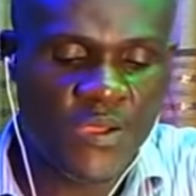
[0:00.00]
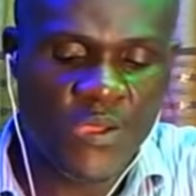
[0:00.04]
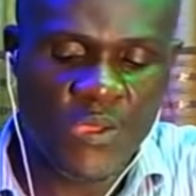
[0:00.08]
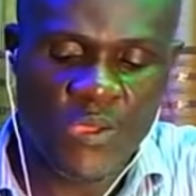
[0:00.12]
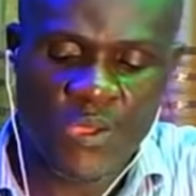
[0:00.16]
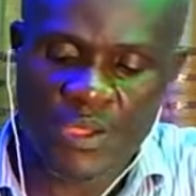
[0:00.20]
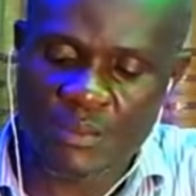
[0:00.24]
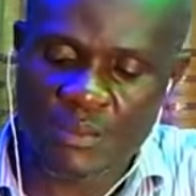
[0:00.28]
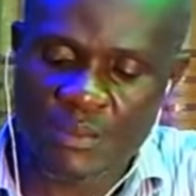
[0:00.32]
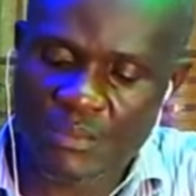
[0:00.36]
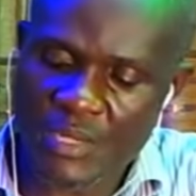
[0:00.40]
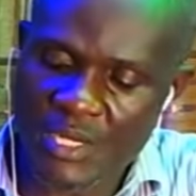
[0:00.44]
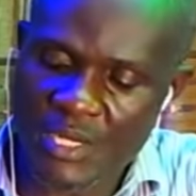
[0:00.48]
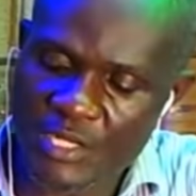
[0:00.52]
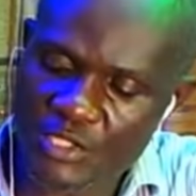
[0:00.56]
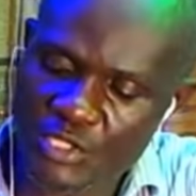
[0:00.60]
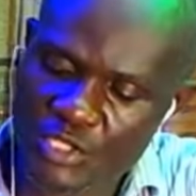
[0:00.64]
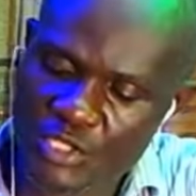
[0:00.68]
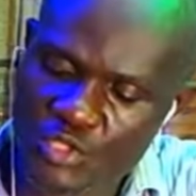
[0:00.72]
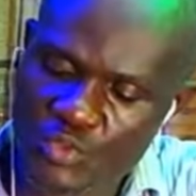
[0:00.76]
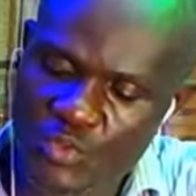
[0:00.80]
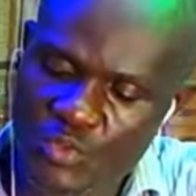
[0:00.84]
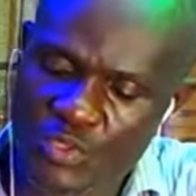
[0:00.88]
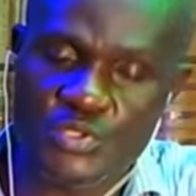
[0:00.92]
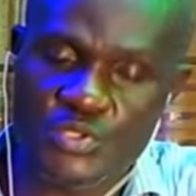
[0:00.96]
But I just
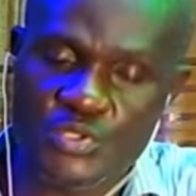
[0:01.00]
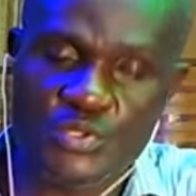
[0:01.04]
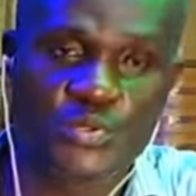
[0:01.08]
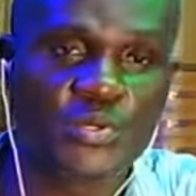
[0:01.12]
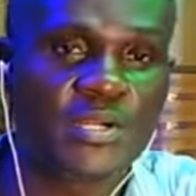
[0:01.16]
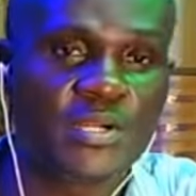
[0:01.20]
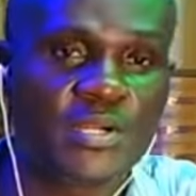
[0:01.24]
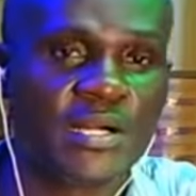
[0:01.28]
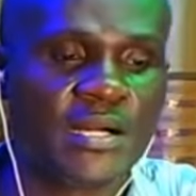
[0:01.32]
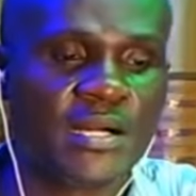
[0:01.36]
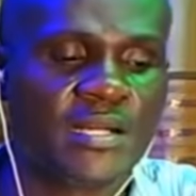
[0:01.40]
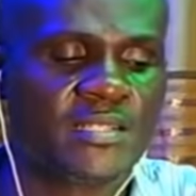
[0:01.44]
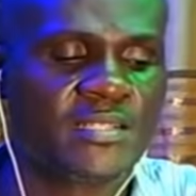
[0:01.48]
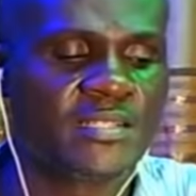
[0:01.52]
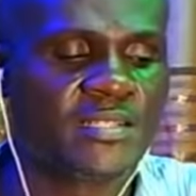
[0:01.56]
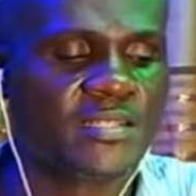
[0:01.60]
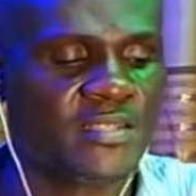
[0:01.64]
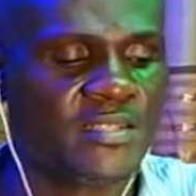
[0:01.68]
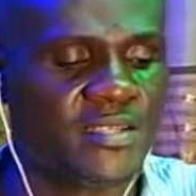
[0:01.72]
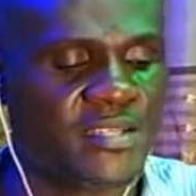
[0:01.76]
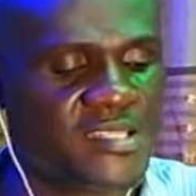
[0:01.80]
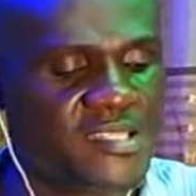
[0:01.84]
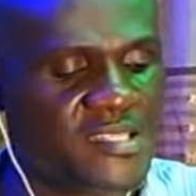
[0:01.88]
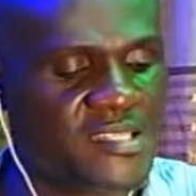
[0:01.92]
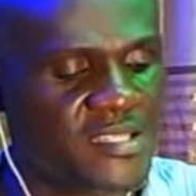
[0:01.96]
want to look at
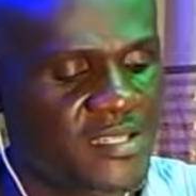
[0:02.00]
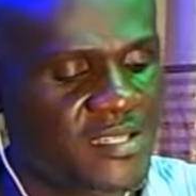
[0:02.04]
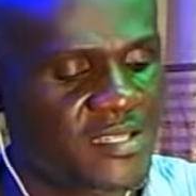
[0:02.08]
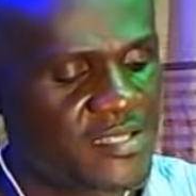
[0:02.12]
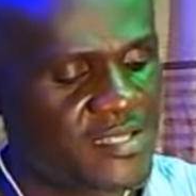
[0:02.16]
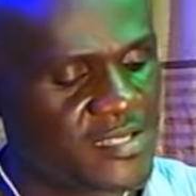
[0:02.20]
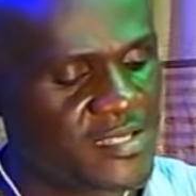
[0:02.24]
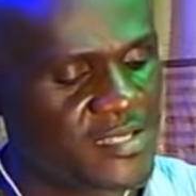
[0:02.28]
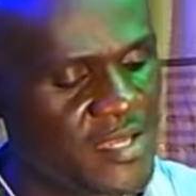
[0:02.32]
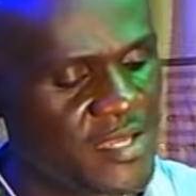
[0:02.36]
these things.